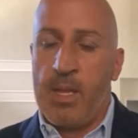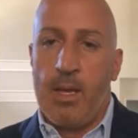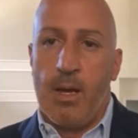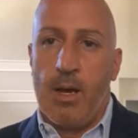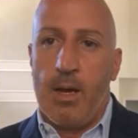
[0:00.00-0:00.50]

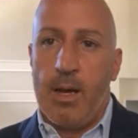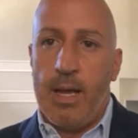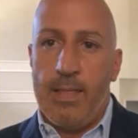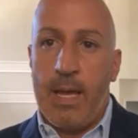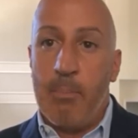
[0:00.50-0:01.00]

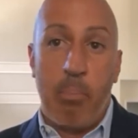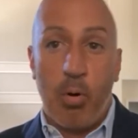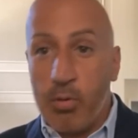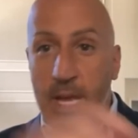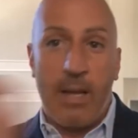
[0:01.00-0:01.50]
and then
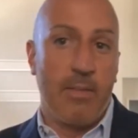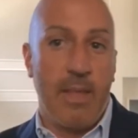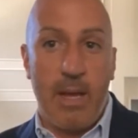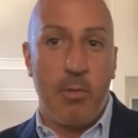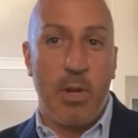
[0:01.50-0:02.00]
pulled out of
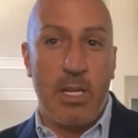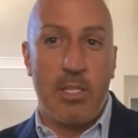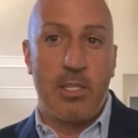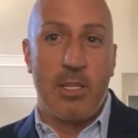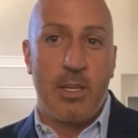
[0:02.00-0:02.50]
that
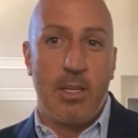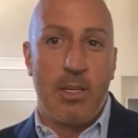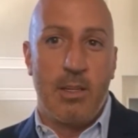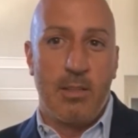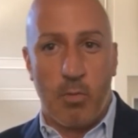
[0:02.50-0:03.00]
race
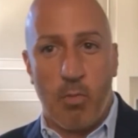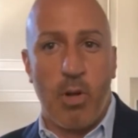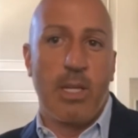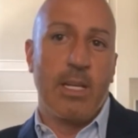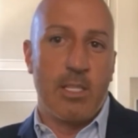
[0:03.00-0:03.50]
to run
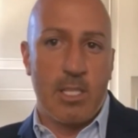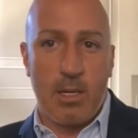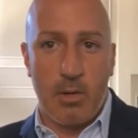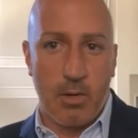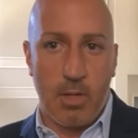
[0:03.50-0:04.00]
against
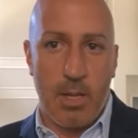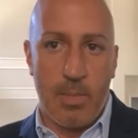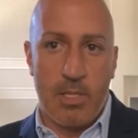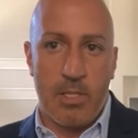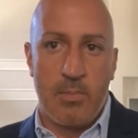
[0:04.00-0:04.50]
Senator
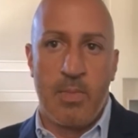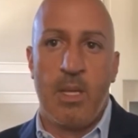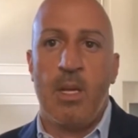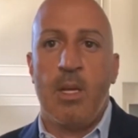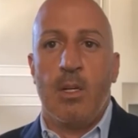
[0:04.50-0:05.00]
Clemens.
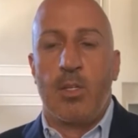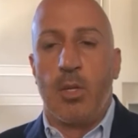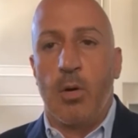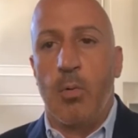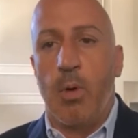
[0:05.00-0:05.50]

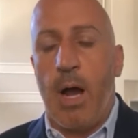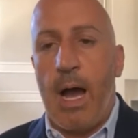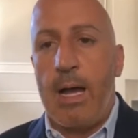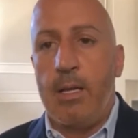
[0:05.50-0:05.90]
So, let